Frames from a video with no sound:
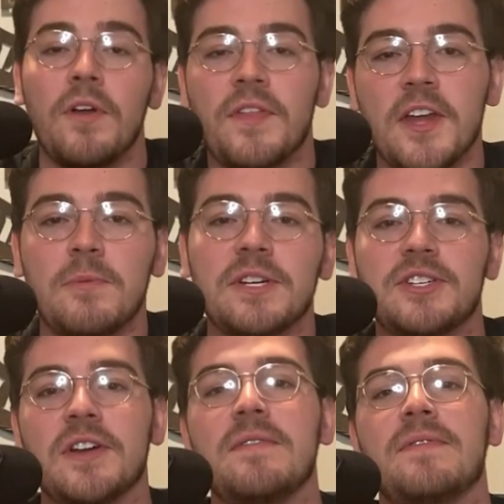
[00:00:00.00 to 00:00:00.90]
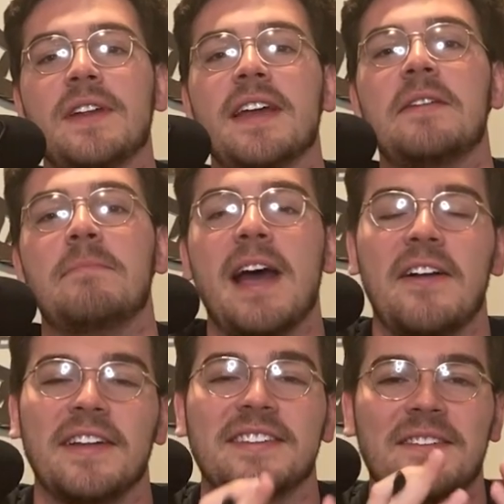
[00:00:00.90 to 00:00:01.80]
one thing we shouldn't forget
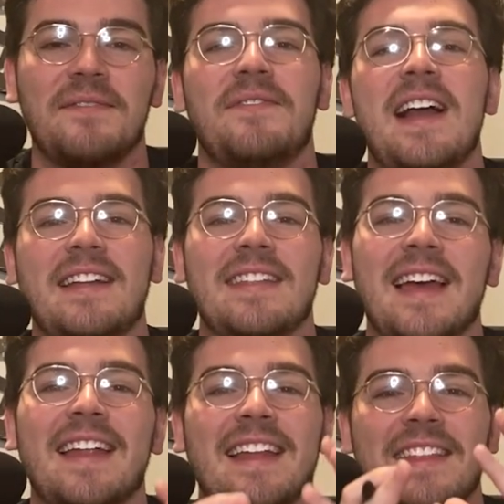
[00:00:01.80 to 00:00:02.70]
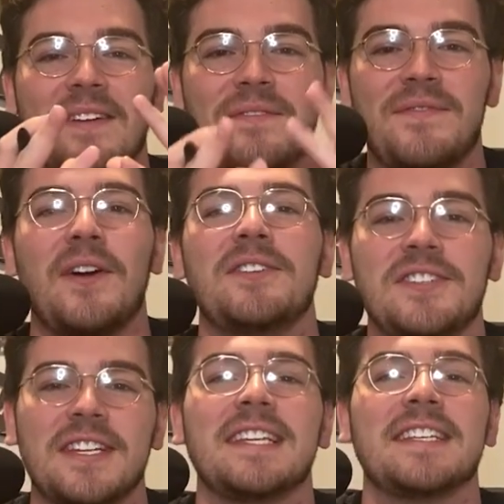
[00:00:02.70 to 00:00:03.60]
about is the fact that in the
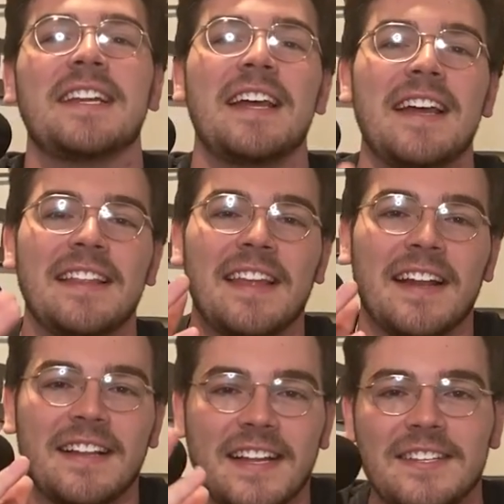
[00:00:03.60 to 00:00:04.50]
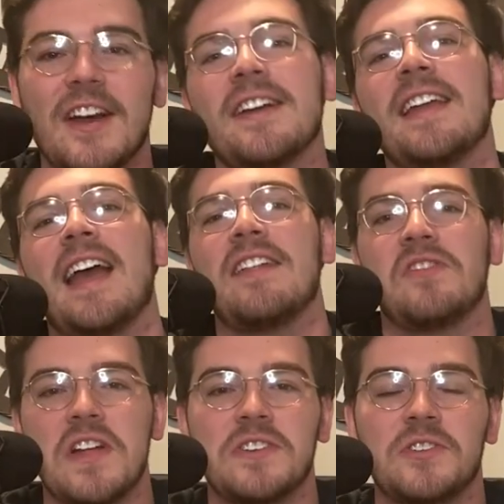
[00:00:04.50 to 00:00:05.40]
first season, that Kentucky
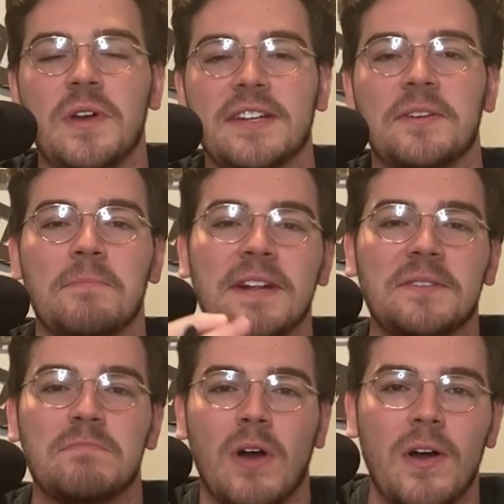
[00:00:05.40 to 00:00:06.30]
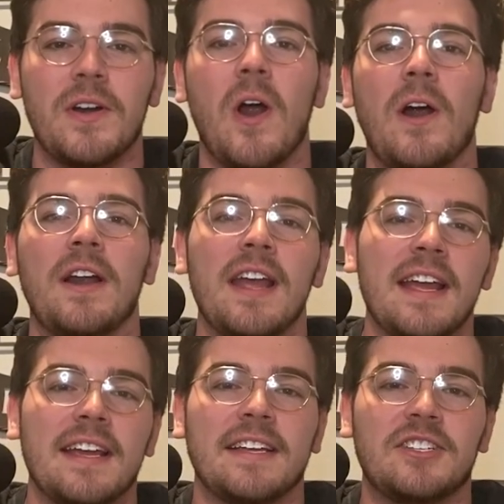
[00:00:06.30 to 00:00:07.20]
Athletic Director Mitch Barnhart
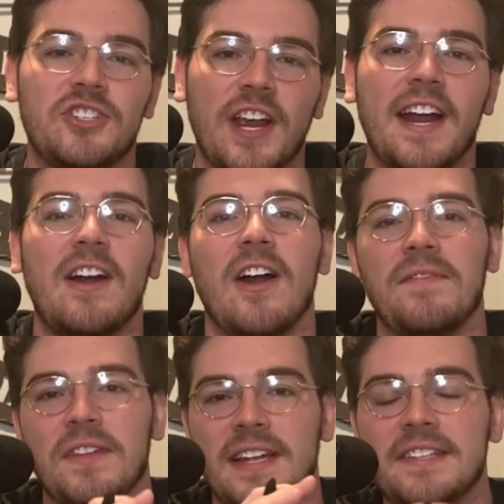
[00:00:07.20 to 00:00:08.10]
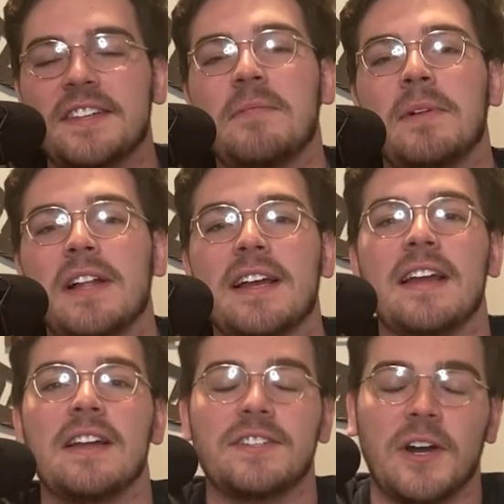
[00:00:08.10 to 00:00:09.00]
is chair of the NCAA
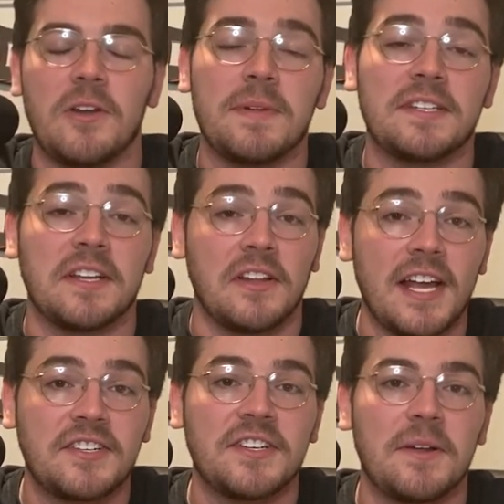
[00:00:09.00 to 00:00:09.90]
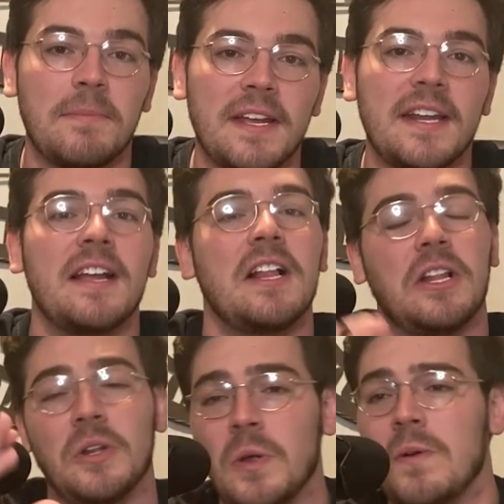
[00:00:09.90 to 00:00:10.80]
Tournament Selection Committee.
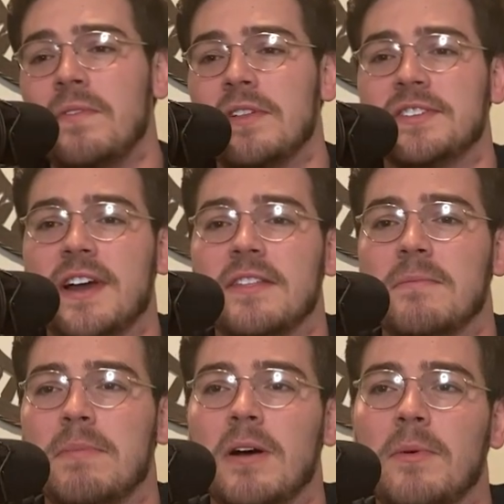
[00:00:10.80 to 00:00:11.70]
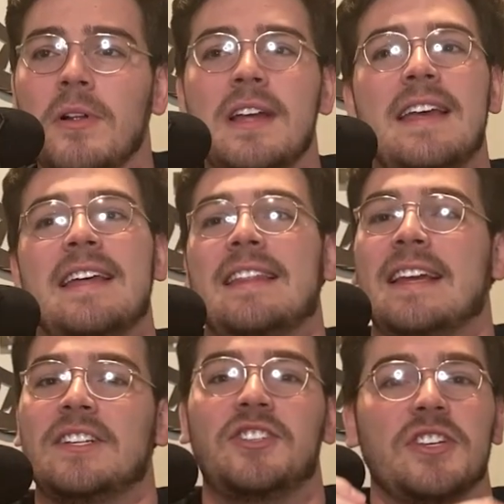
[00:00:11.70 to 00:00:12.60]
Louisville is on the bubble.
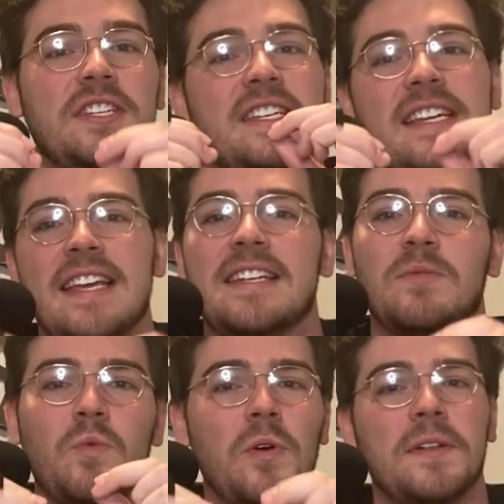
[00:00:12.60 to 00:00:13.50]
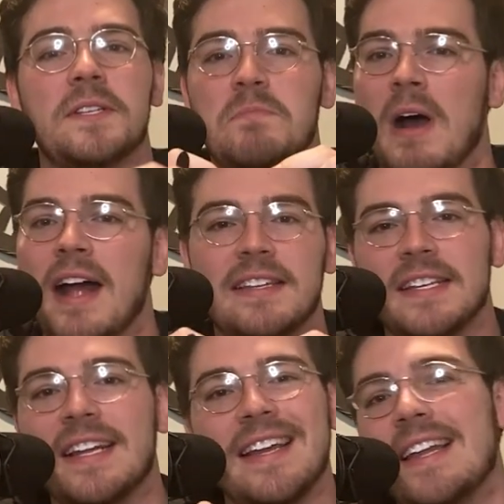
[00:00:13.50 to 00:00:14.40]
They just needed one spot
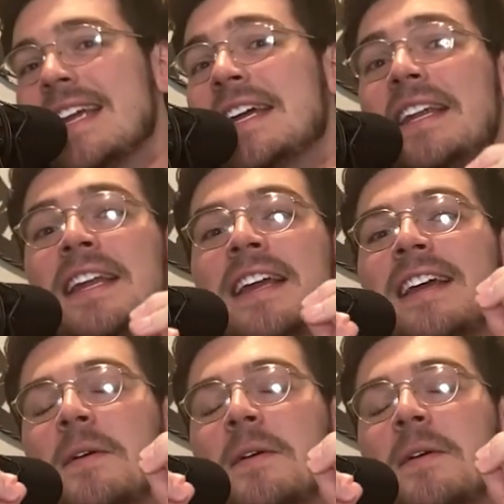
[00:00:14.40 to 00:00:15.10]
to get in,